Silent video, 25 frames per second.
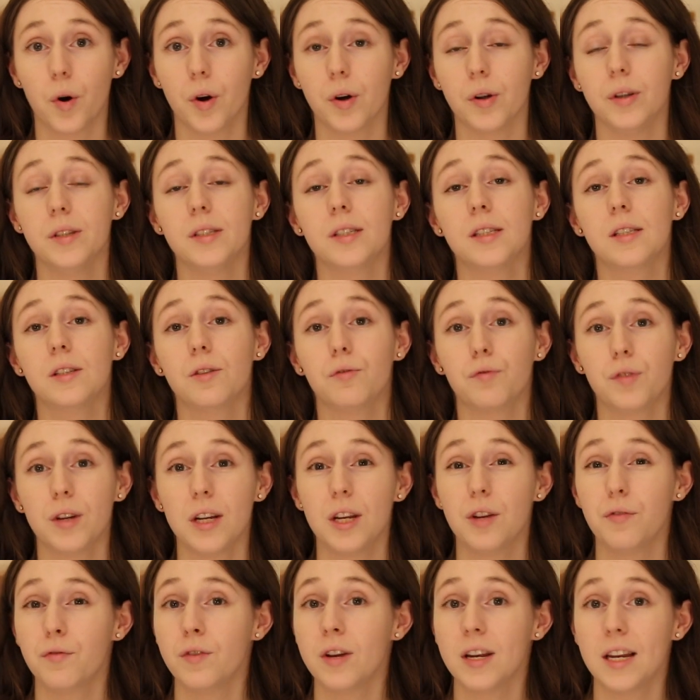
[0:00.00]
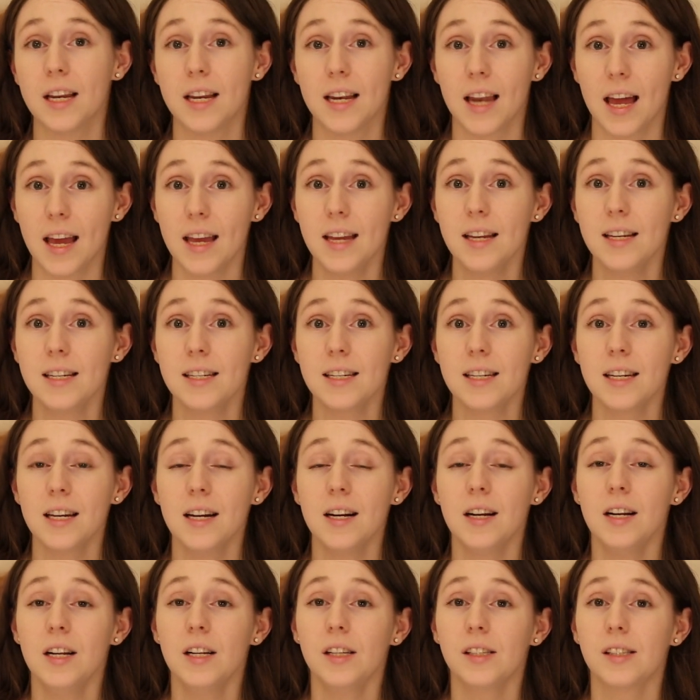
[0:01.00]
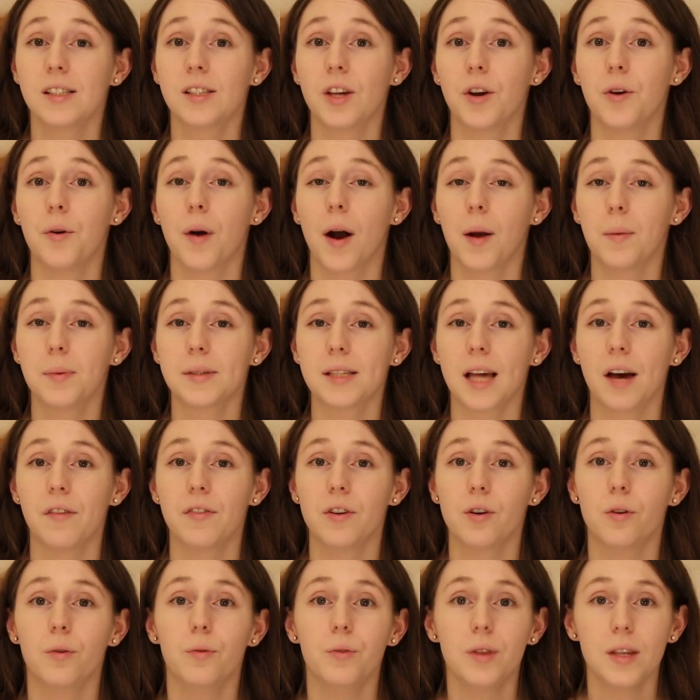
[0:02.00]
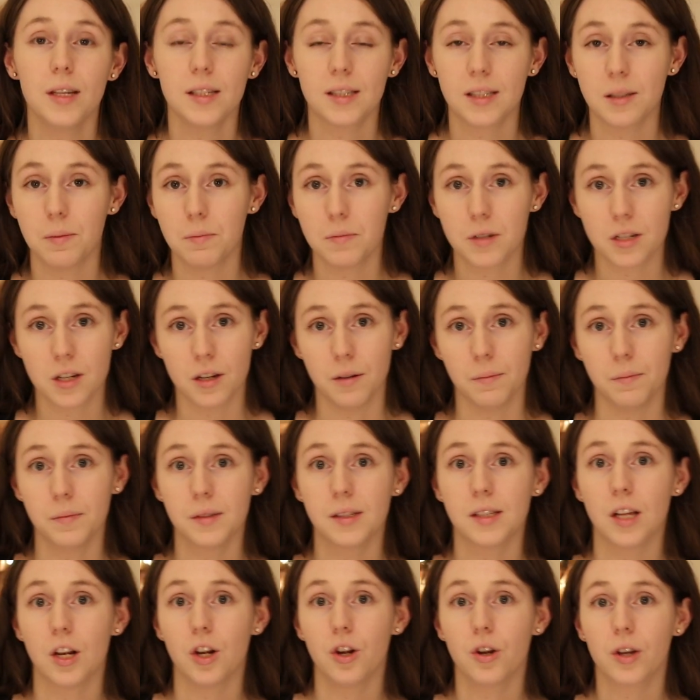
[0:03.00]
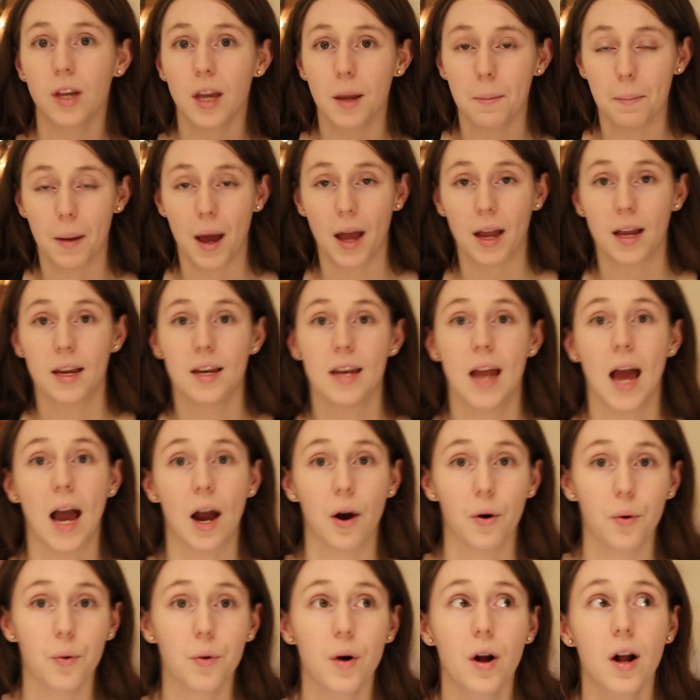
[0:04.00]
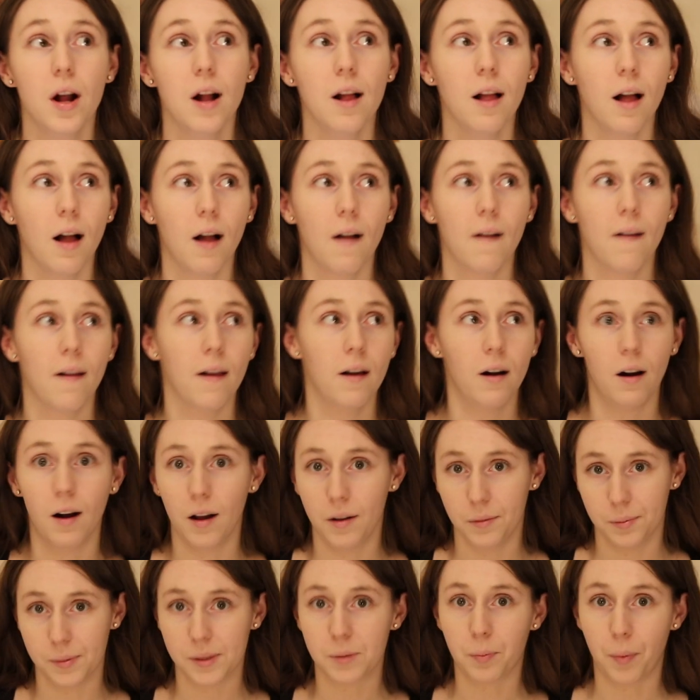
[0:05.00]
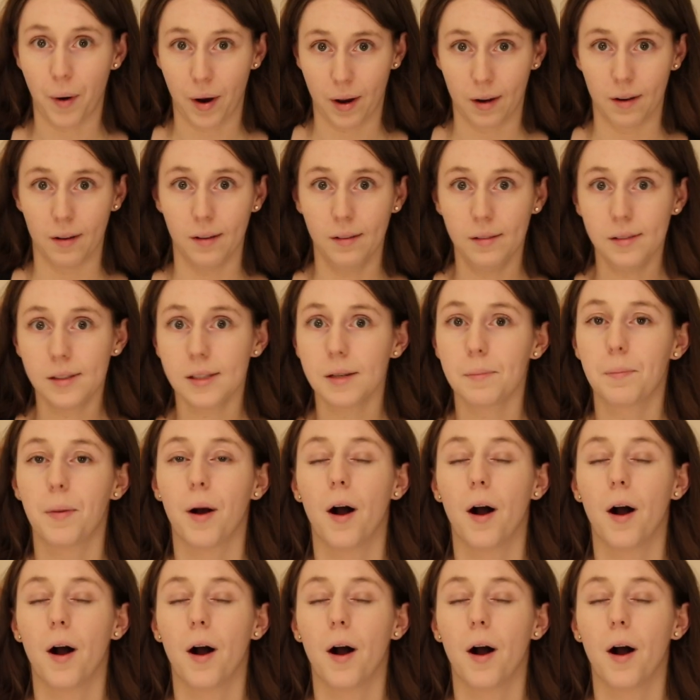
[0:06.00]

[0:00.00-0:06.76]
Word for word: was really, really late. So I was having all these symptoms that looking back now, I was pregnant,